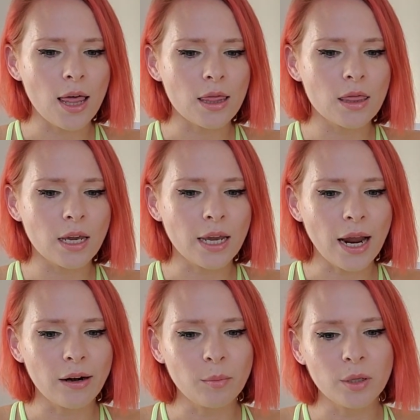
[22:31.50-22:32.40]
The
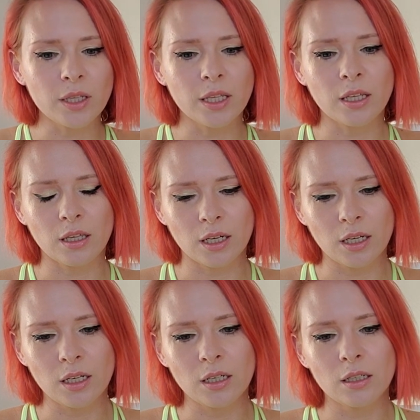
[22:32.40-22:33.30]
caramel
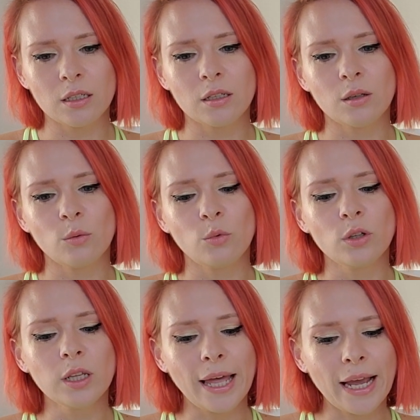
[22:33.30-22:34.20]
here
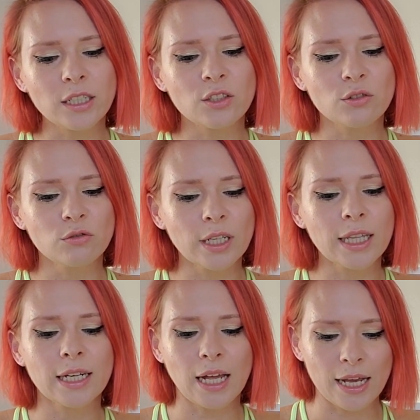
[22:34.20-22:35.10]
would land
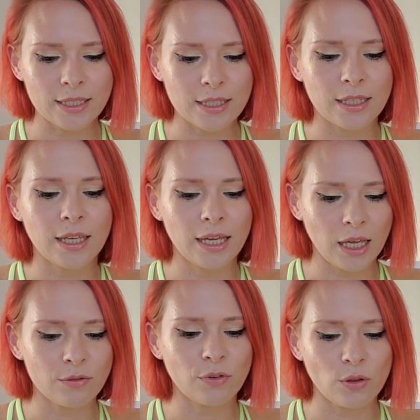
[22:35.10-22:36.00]
really nicely,
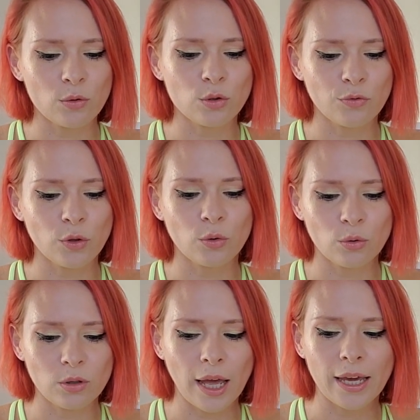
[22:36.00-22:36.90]
again, for those of you
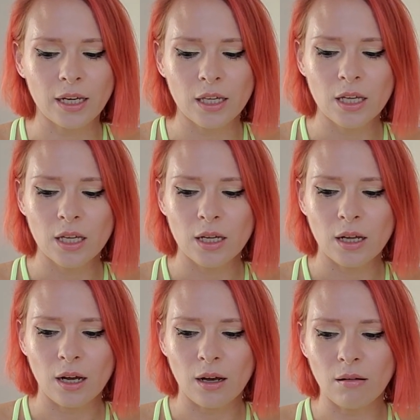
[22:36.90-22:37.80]
who like
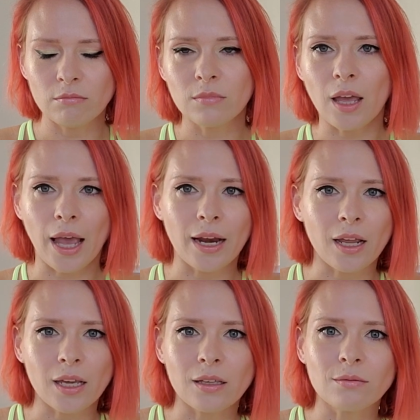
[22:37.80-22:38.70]

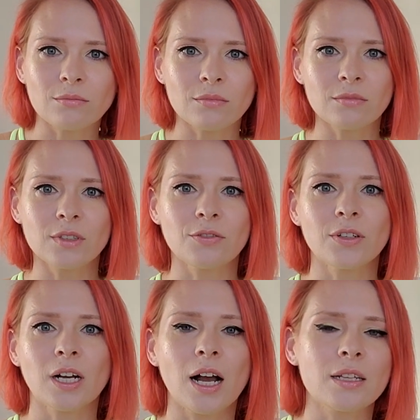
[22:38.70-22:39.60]
adding
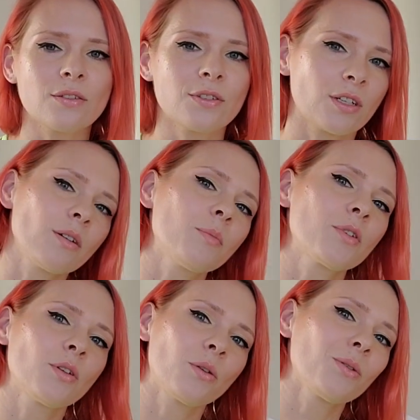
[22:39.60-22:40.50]
different kinds of
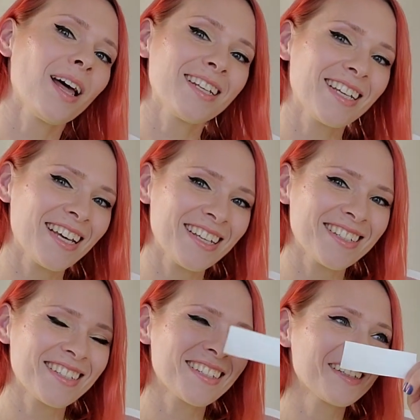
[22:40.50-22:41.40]
syrups to your
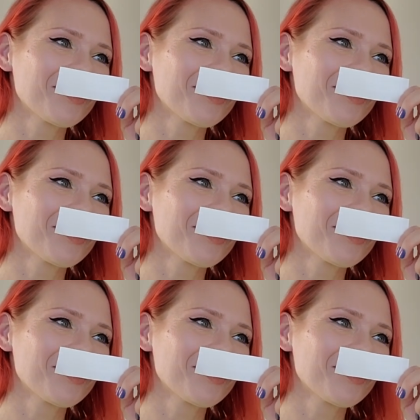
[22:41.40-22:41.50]
lattes.